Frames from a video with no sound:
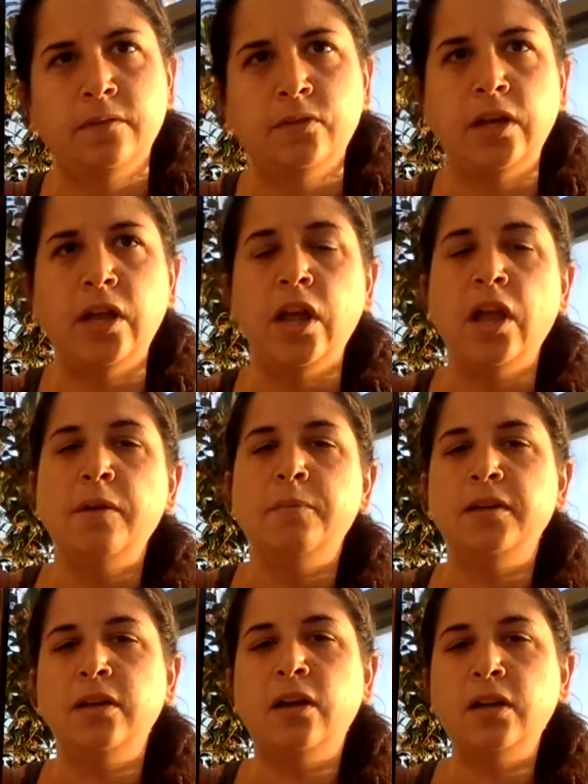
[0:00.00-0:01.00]
Right.
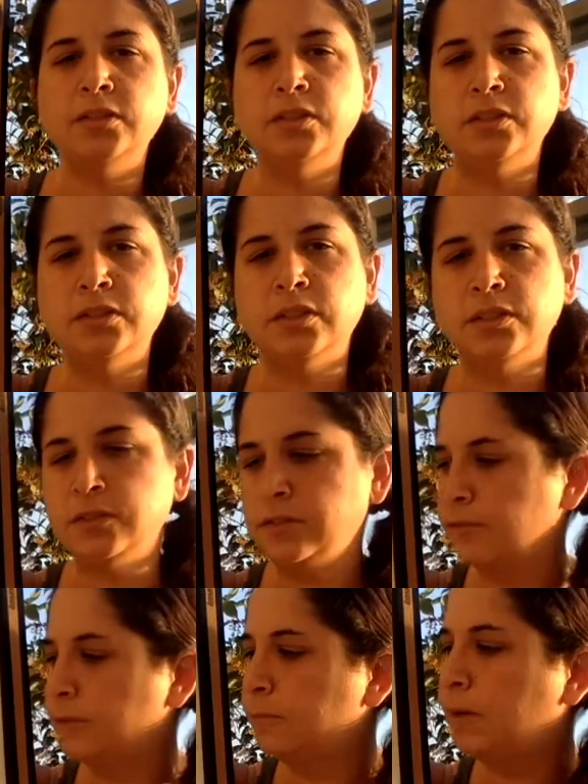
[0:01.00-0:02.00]
But there's also
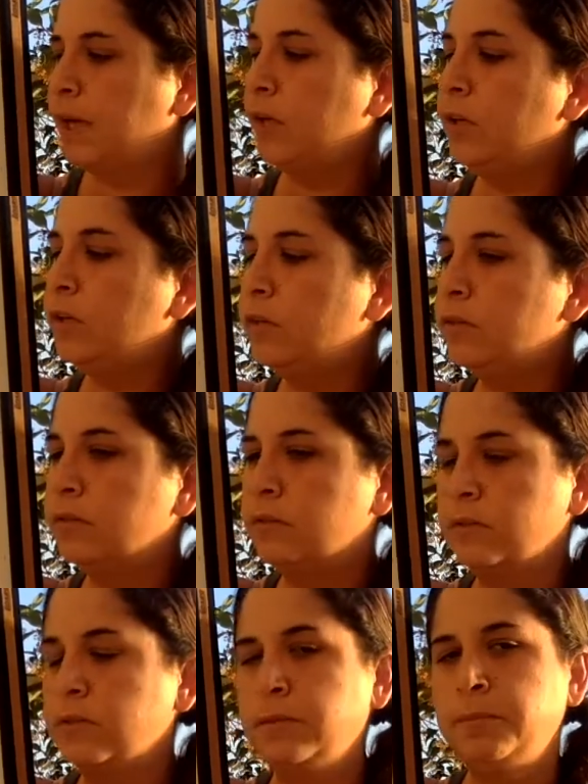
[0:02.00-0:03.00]
from Mayo
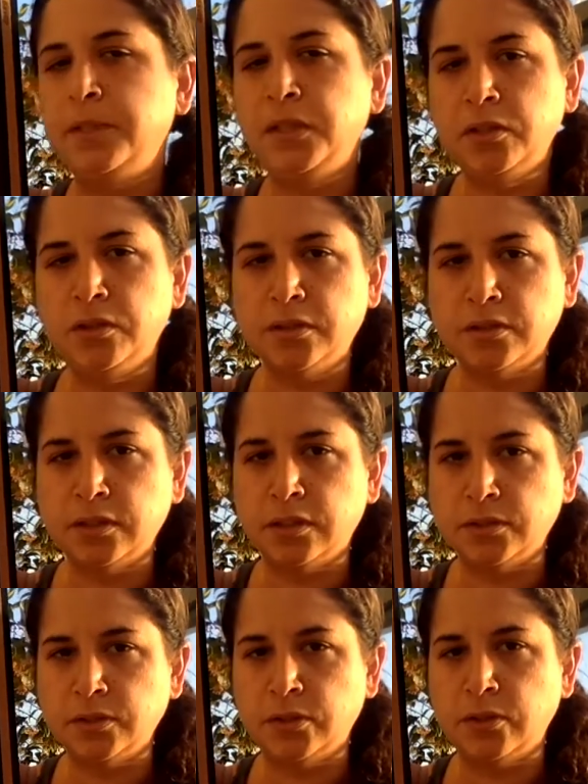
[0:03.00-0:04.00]
or Mio, there's
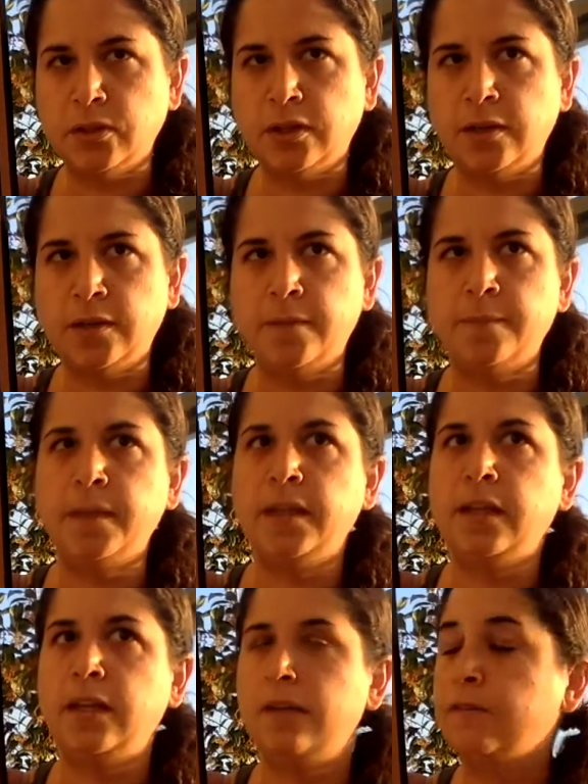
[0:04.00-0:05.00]
also a
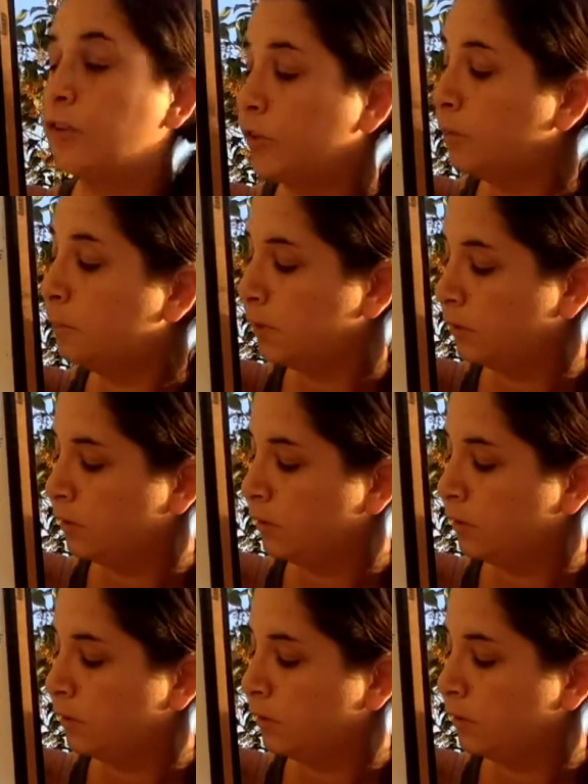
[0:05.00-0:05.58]
verb